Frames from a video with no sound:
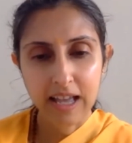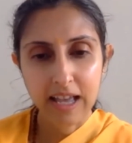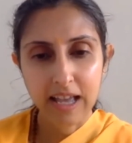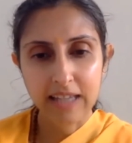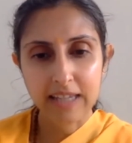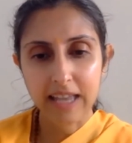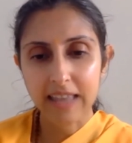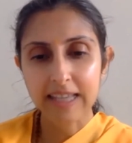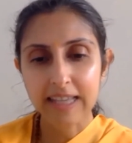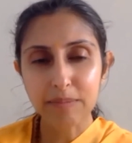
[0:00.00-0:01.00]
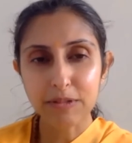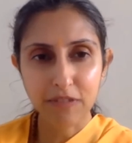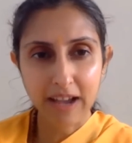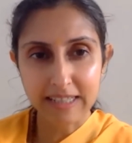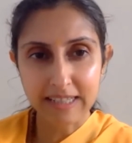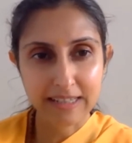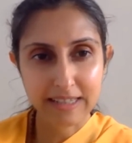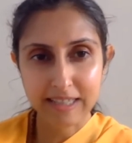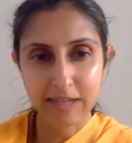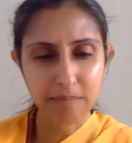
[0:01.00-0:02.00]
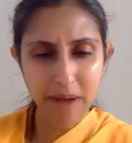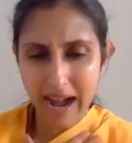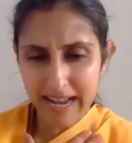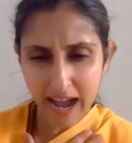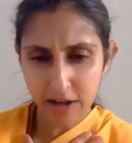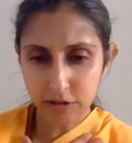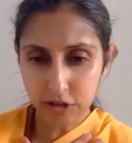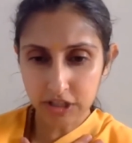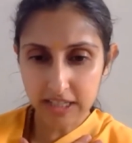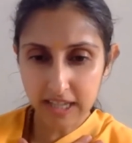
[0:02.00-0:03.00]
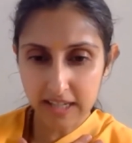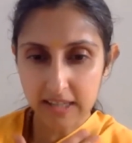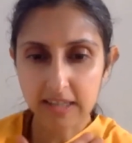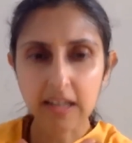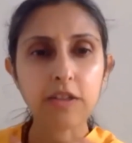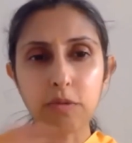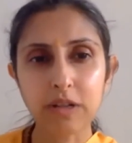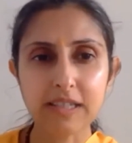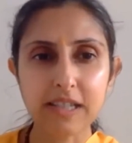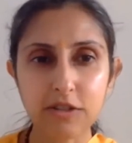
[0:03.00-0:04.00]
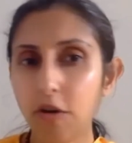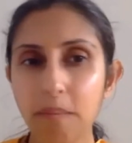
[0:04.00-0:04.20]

And, and they kept fighting. They said, My house should get it. The other one said, No,